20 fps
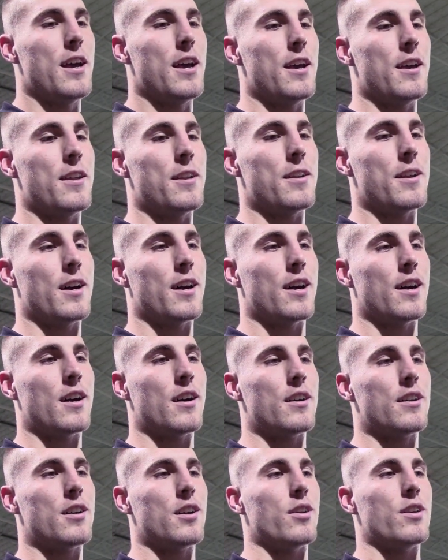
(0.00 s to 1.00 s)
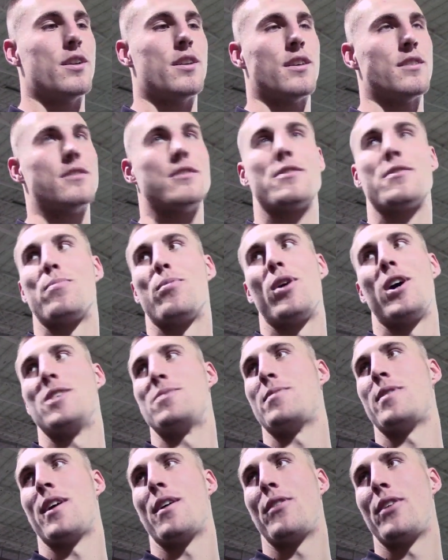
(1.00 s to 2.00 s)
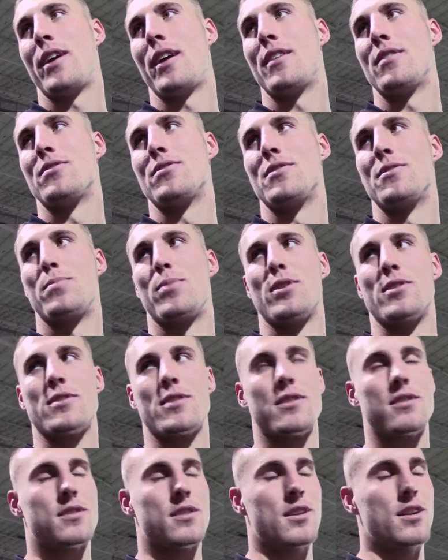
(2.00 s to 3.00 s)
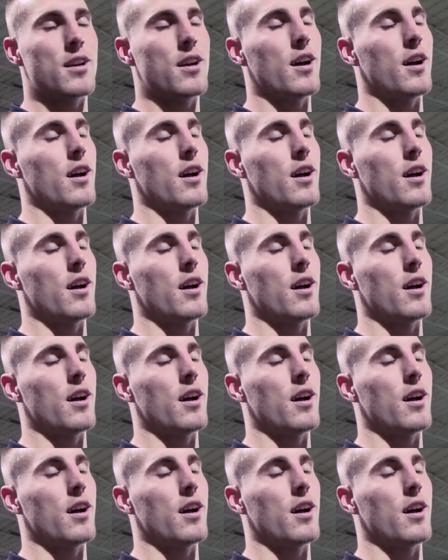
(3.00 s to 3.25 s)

And, you know, it doesn't surprise me how he handles his business.